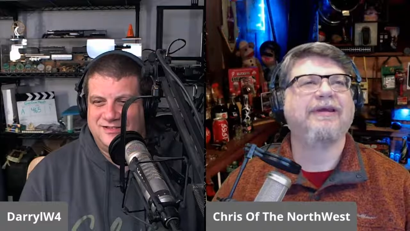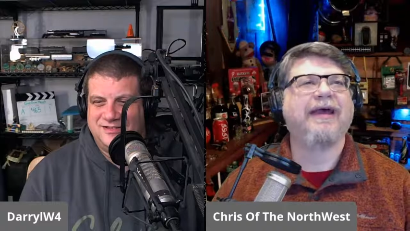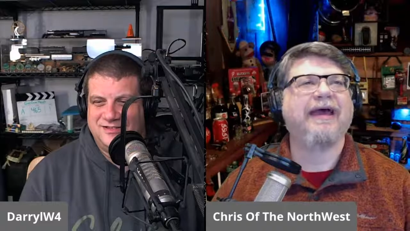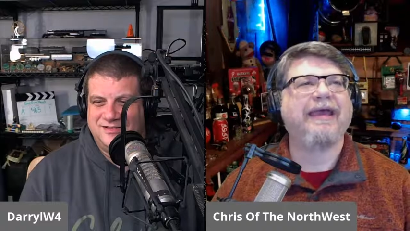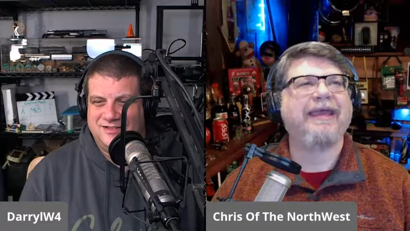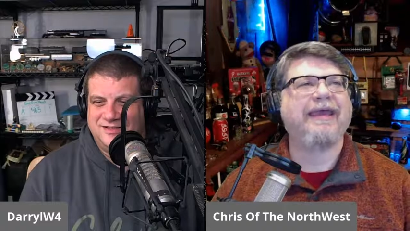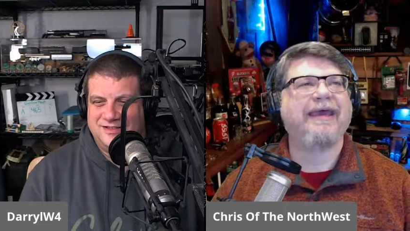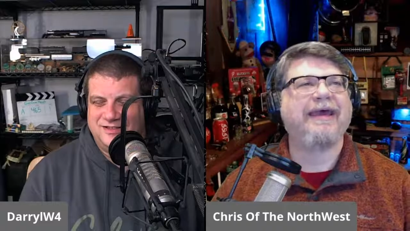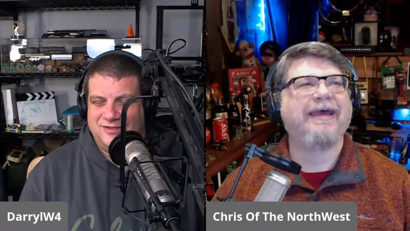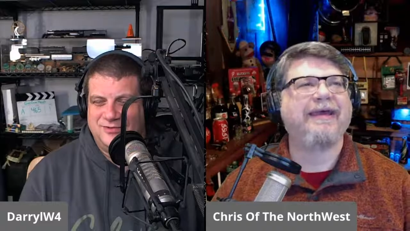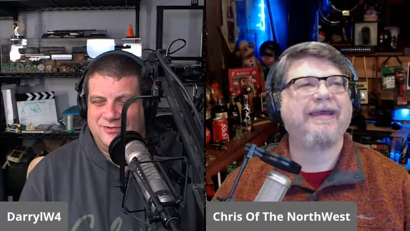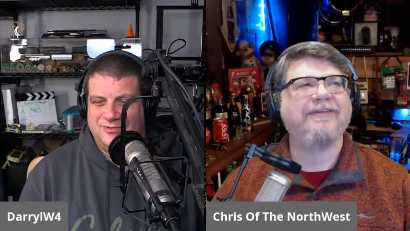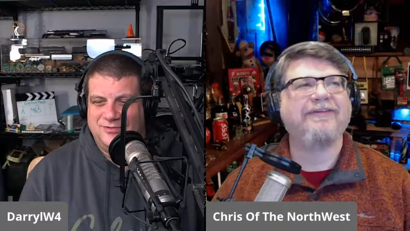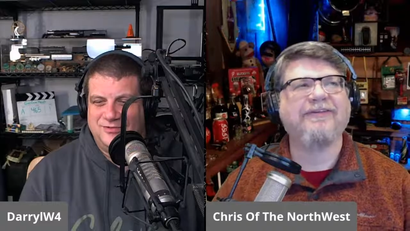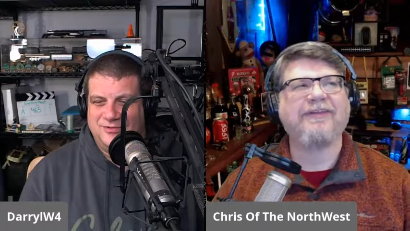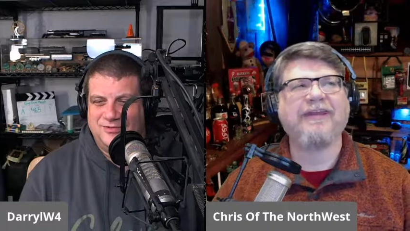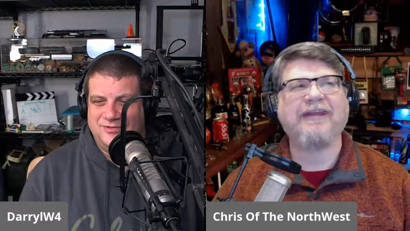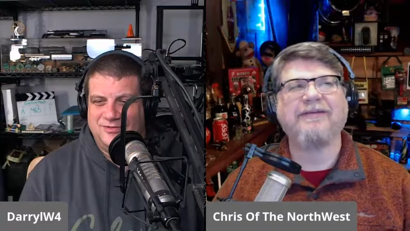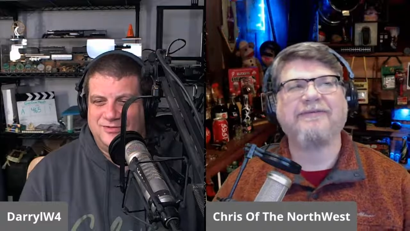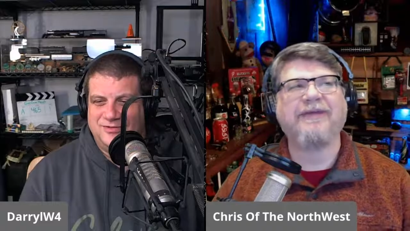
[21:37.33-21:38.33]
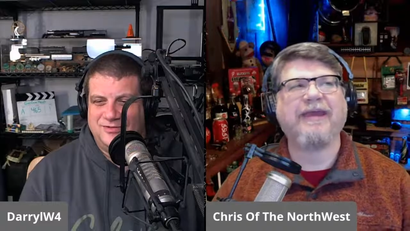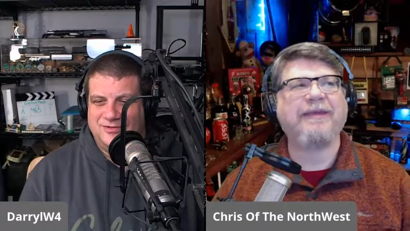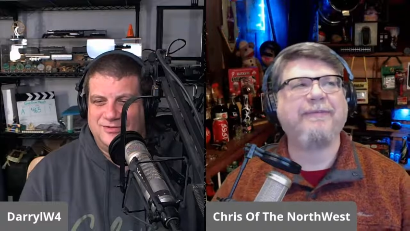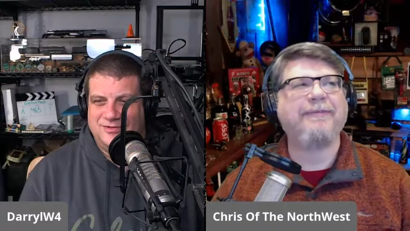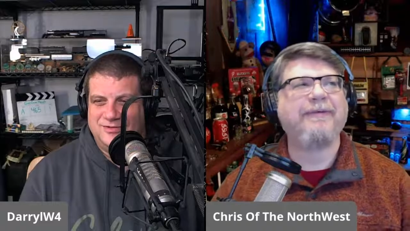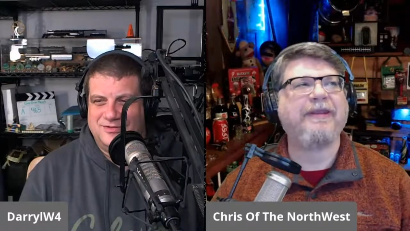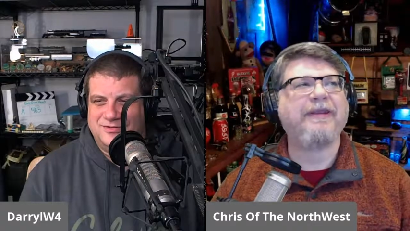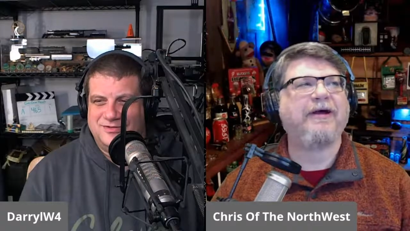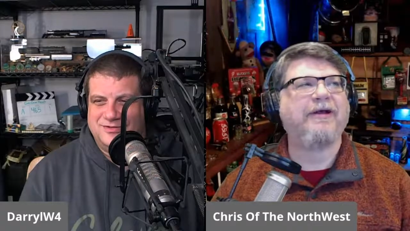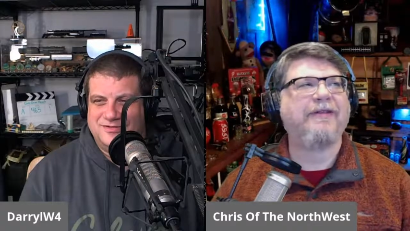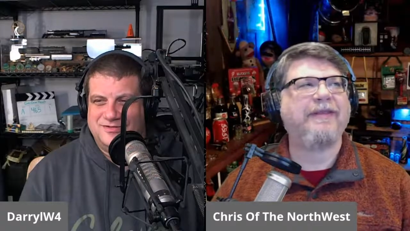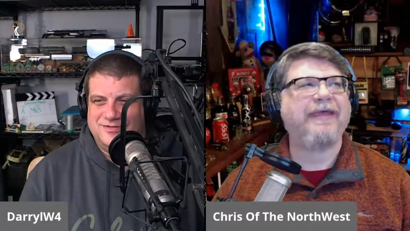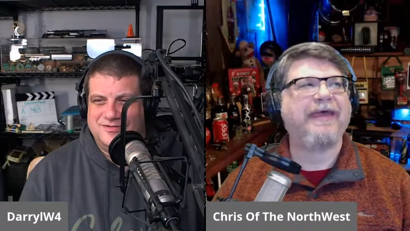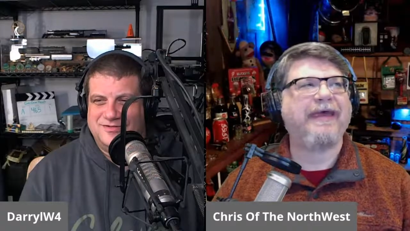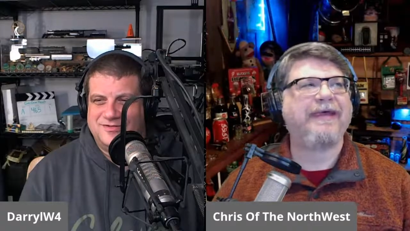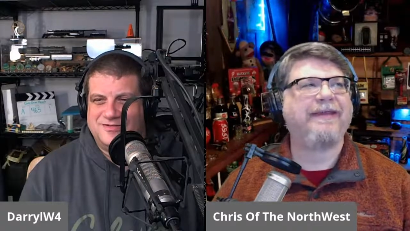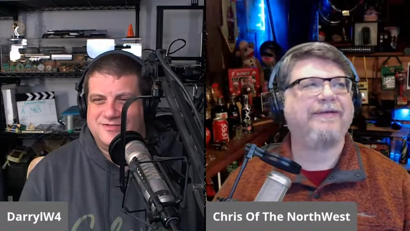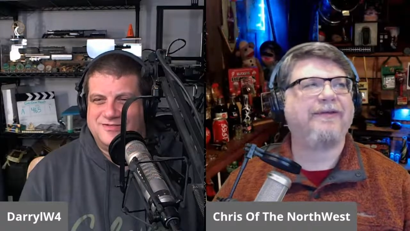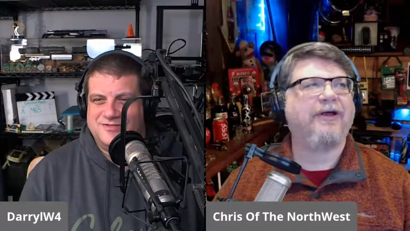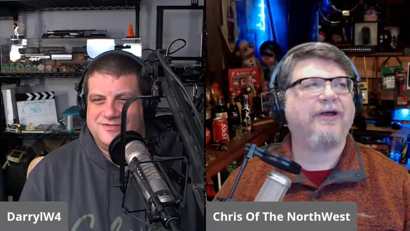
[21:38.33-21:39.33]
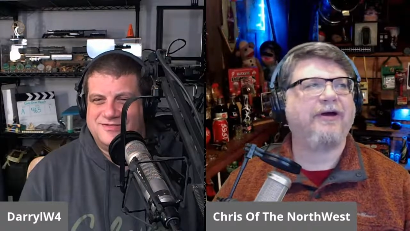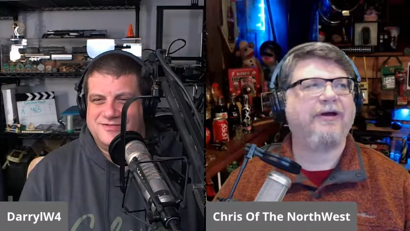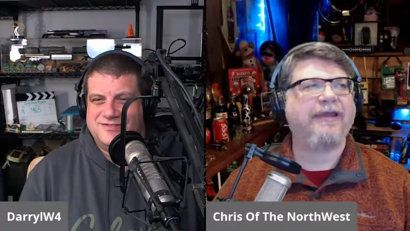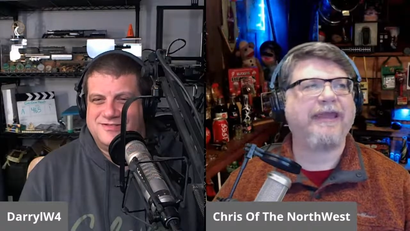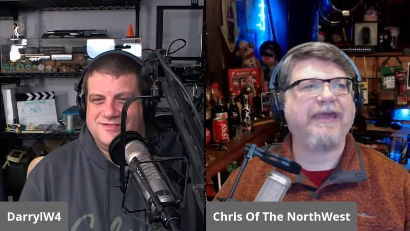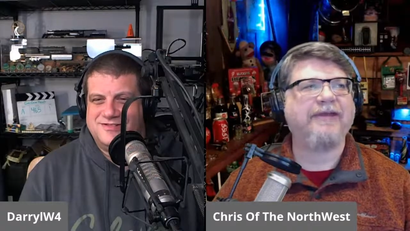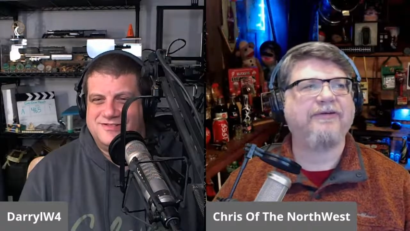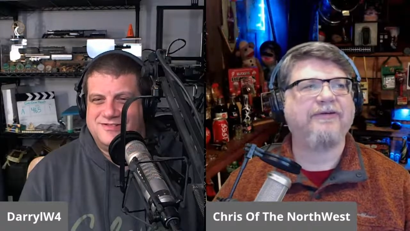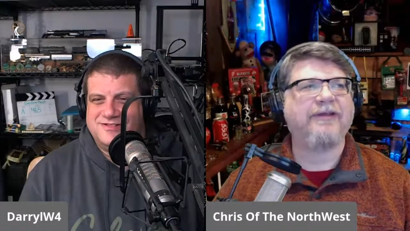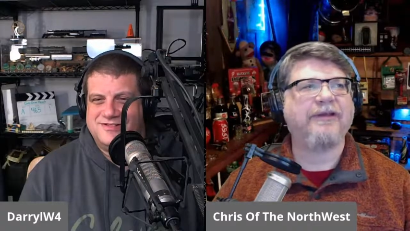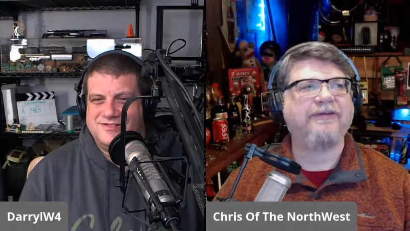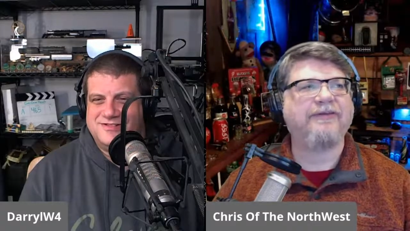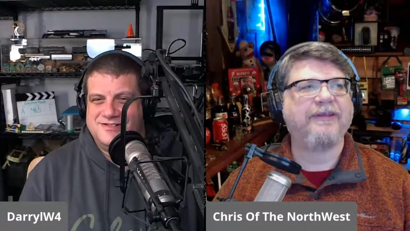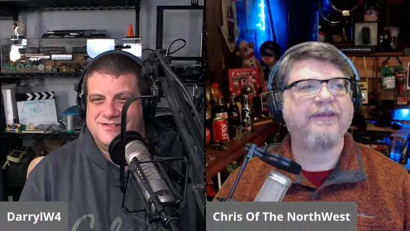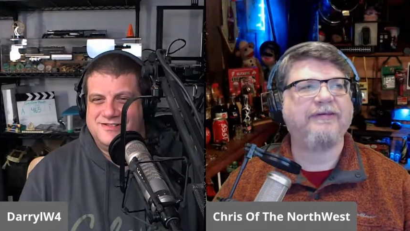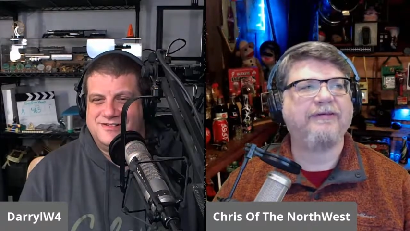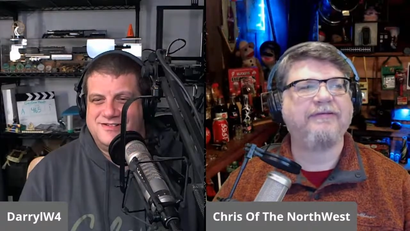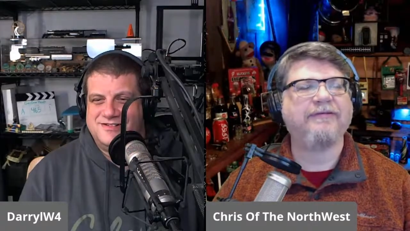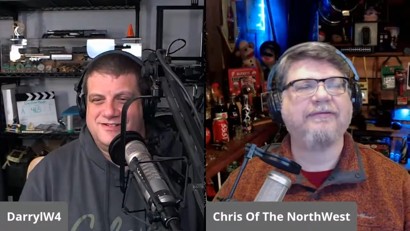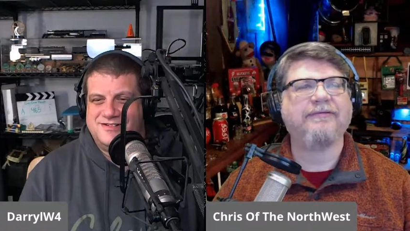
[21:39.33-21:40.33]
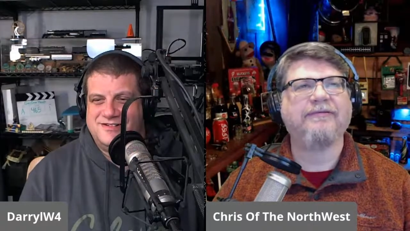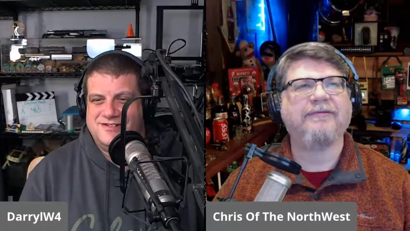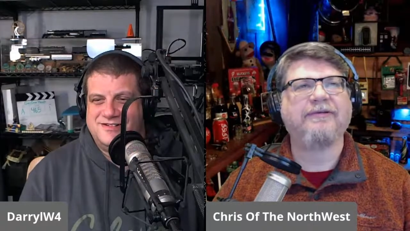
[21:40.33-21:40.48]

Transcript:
Speaker 1: I uh, instead of typing all that long address in,